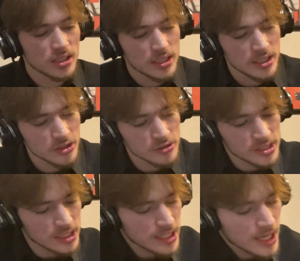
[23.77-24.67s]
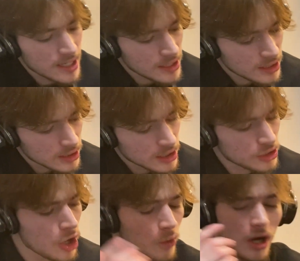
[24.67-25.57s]
here today.
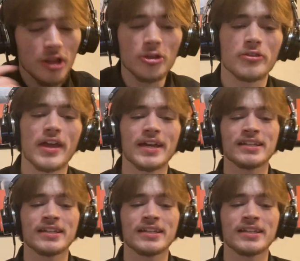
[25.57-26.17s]
No other than